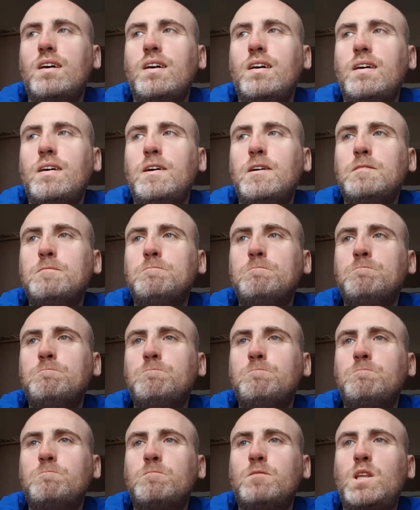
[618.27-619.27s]

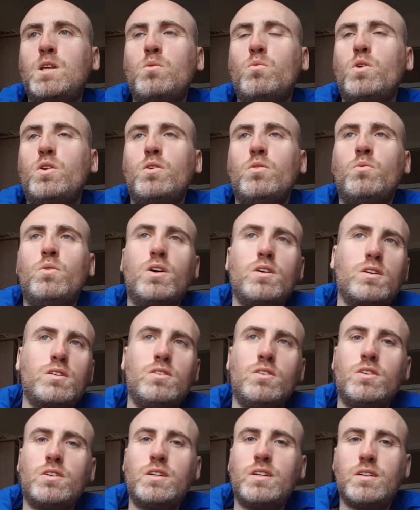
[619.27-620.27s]
they want to work
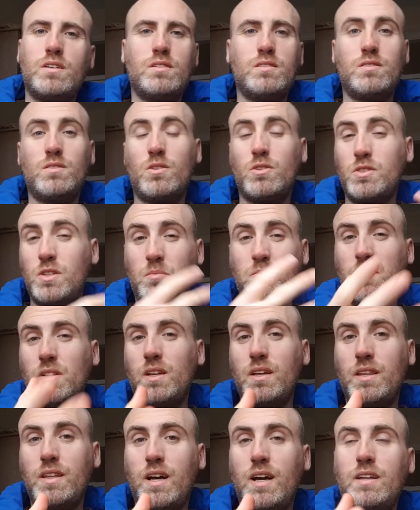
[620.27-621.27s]
on it or something
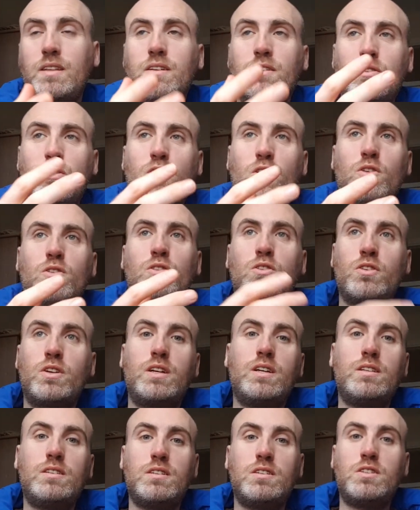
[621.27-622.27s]
like that. They're not
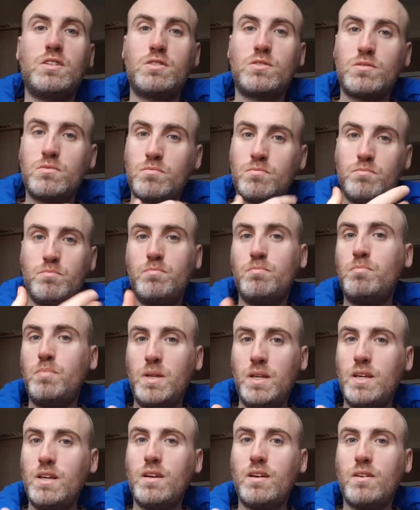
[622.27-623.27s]
looking to just
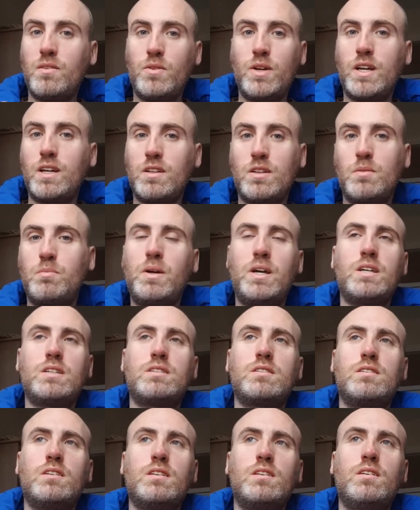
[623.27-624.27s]
be a regular
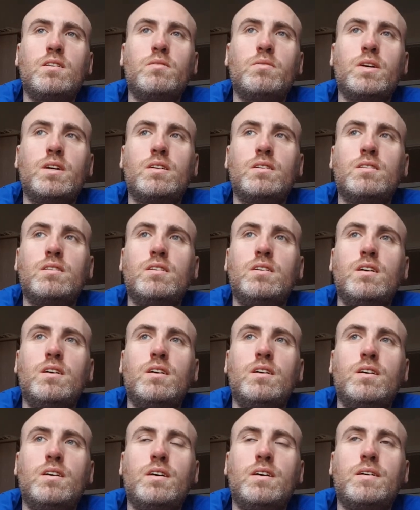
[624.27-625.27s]
person at the event.
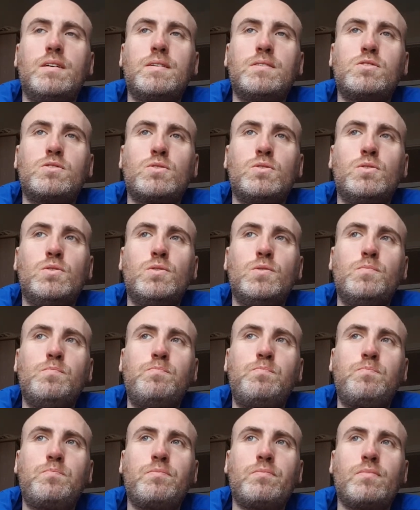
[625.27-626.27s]
So
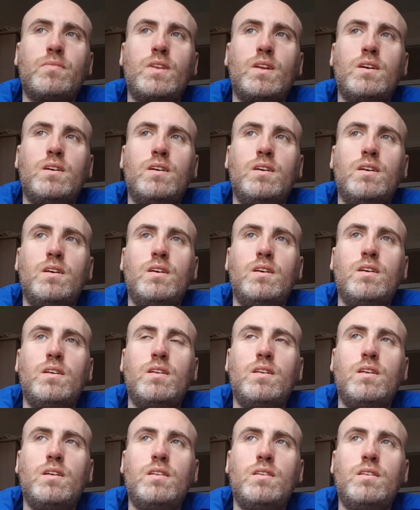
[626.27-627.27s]

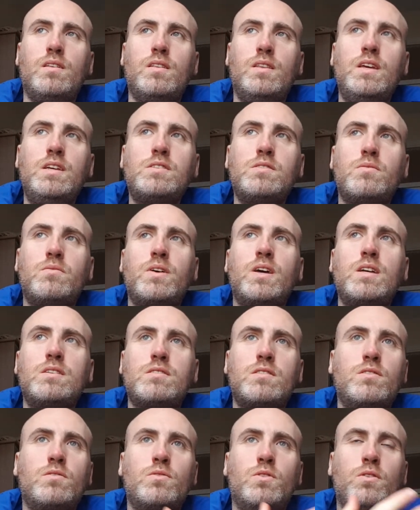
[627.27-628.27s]
these
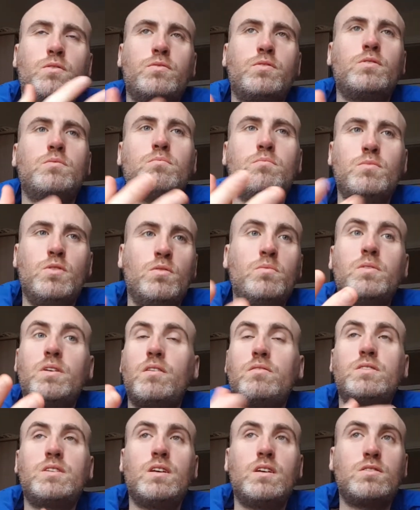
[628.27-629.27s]
events in the raw food
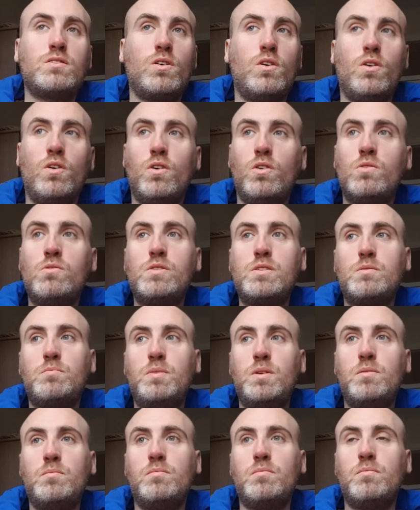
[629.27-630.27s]
movement has always
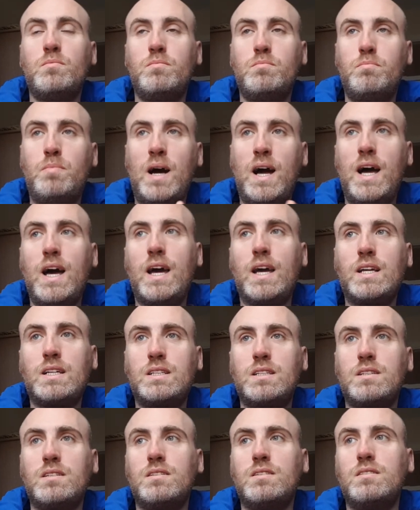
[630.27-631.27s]
been backed